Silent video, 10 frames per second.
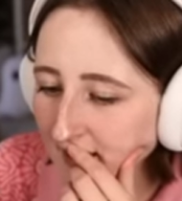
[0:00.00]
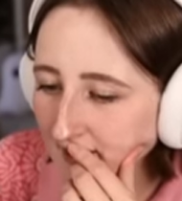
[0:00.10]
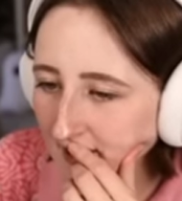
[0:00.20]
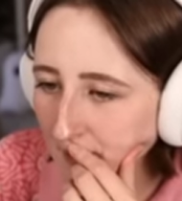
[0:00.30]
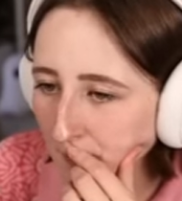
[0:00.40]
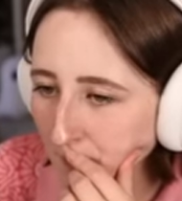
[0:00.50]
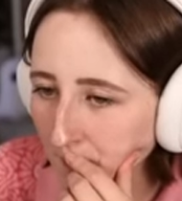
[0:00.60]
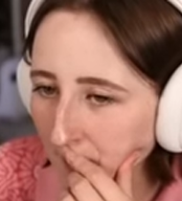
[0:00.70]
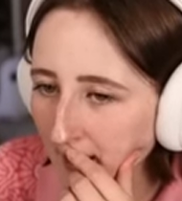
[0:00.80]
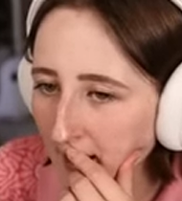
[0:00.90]
that
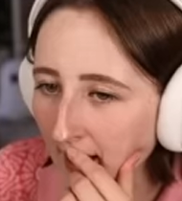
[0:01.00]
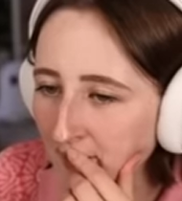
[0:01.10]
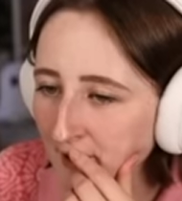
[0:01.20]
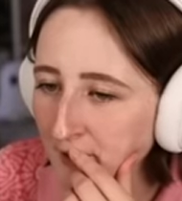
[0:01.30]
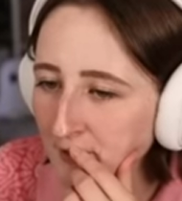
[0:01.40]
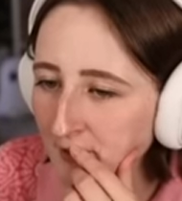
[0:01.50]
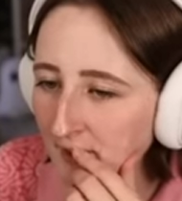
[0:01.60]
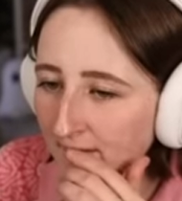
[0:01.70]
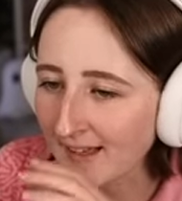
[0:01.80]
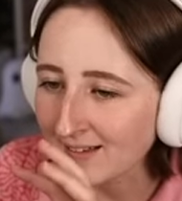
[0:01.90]
it it the the
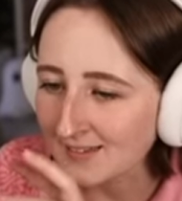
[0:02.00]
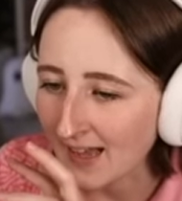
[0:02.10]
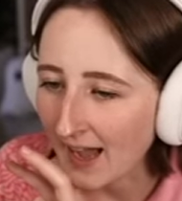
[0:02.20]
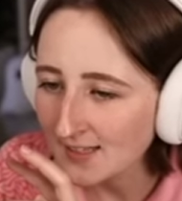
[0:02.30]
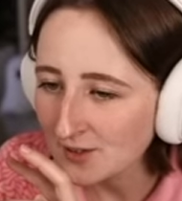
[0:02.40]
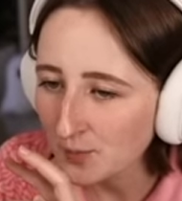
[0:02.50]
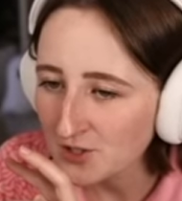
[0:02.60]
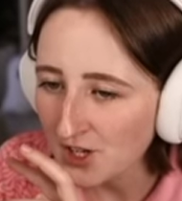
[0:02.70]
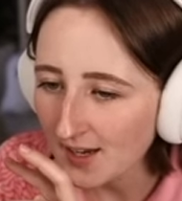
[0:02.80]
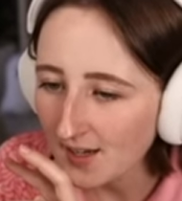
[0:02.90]
like side
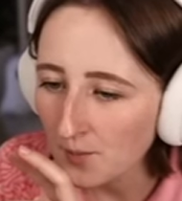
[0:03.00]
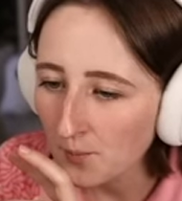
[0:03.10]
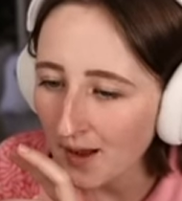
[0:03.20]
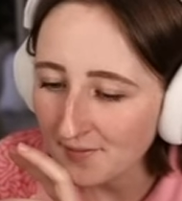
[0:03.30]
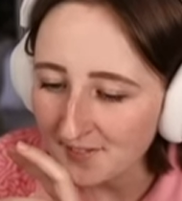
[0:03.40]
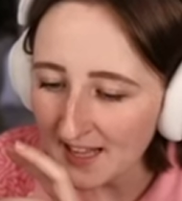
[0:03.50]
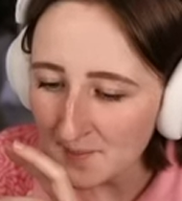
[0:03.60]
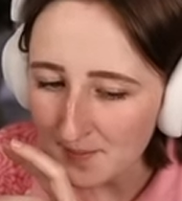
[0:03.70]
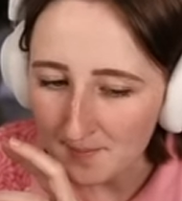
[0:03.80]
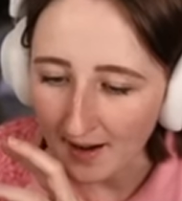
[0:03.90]
switching we have to keep
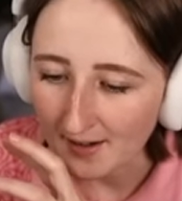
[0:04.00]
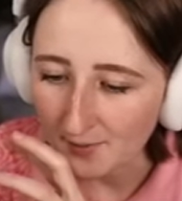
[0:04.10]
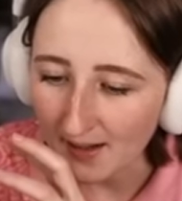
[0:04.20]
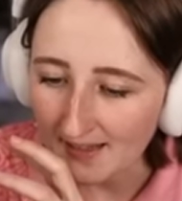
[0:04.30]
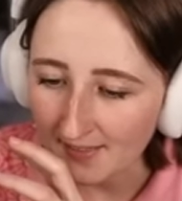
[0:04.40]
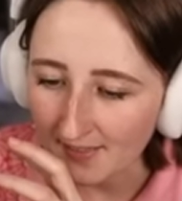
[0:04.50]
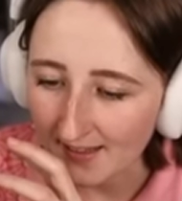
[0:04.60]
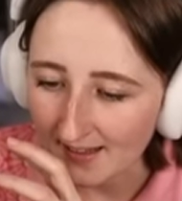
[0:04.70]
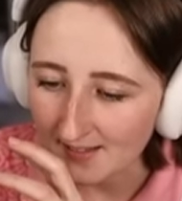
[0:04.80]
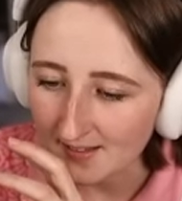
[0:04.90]
in mind right that
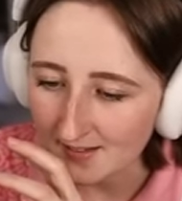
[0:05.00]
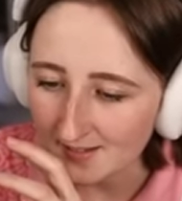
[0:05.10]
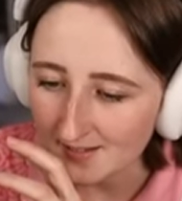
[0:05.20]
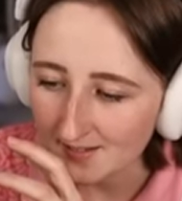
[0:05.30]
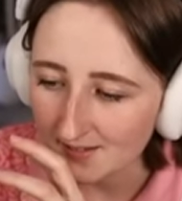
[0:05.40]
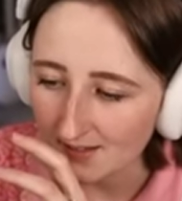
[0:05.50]
like this is